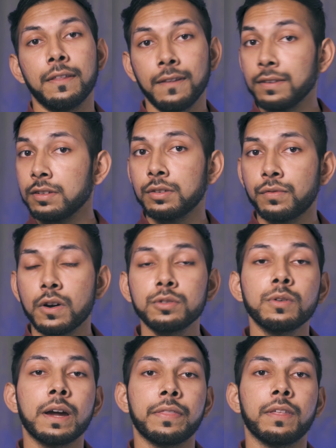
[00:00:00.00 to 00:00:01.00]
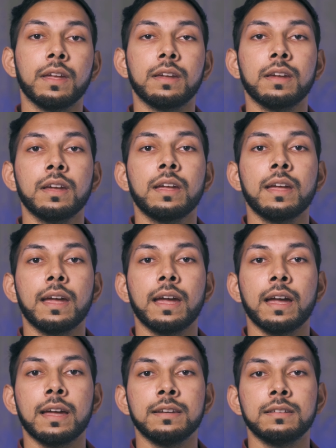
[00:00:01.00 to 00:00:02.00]
That's a good photo, I think.
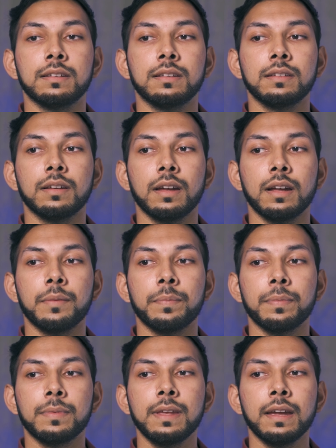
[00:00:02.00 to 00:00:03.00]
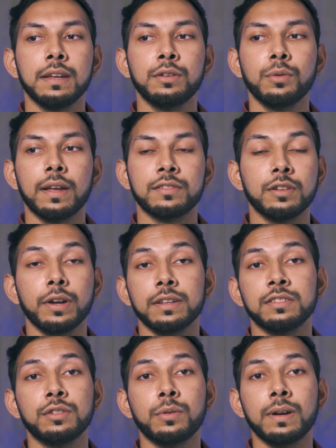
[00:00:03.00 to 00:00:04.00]
And um, yeah, you don't. As long
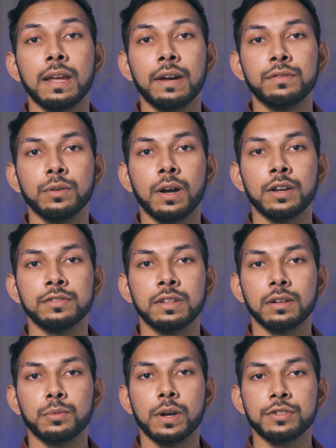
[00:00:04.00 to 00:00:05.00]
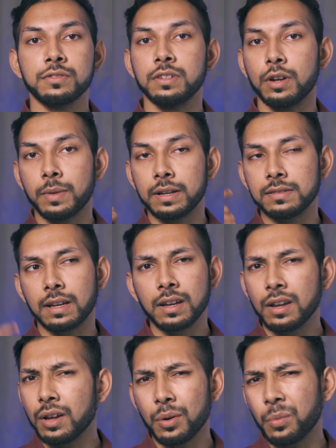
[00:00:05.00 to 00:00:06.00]
as you don't really have to ask that question in your mind, it's like,
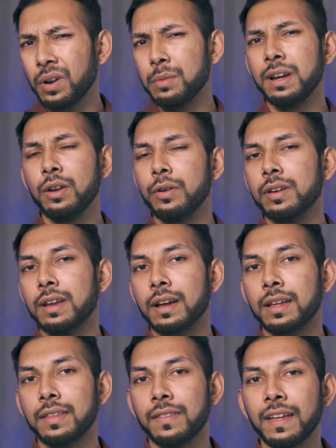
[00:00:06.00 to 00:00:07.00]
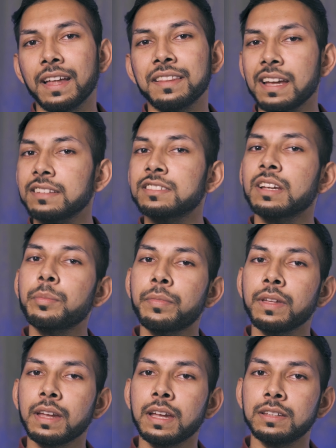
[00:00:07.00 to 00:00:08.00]
what am I looking at? That that's
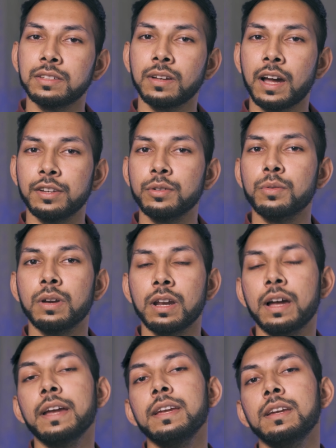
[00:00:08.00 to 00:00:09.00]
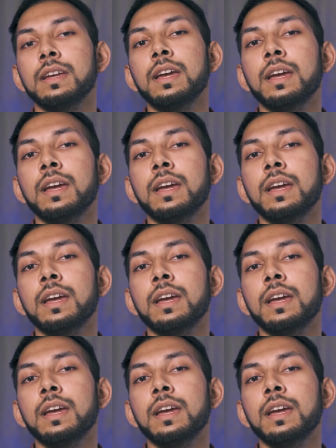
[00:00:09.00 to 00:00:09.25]
something it's I don't like.